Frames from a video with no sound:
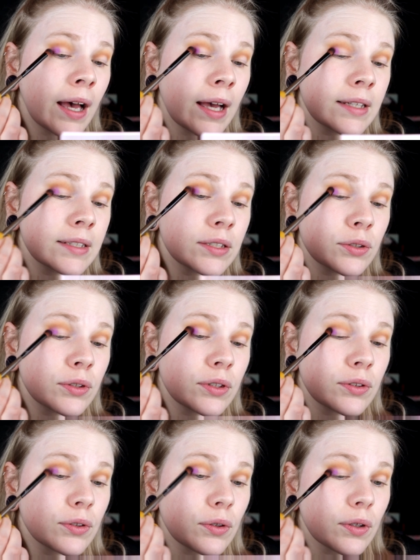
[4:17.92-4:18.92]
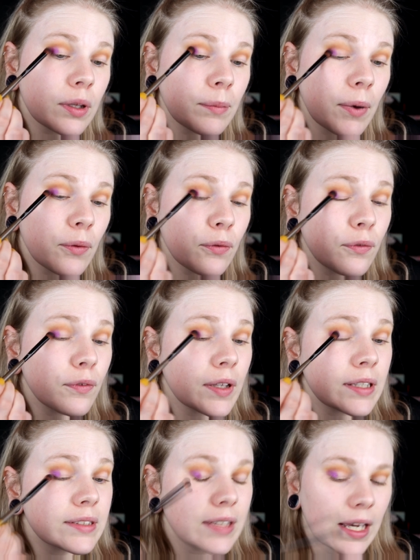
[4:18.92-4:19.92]
I shouldn't talk about
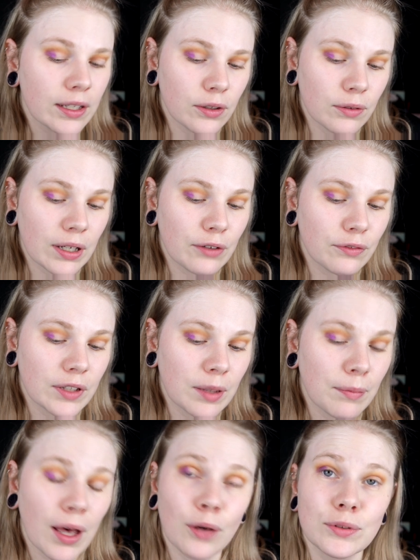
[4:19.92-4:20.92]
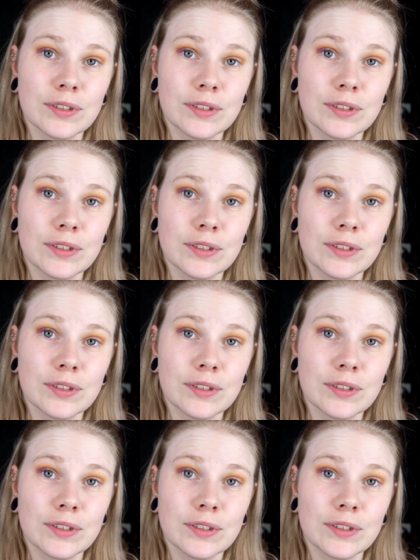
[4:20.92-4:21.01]
things I know nothing about.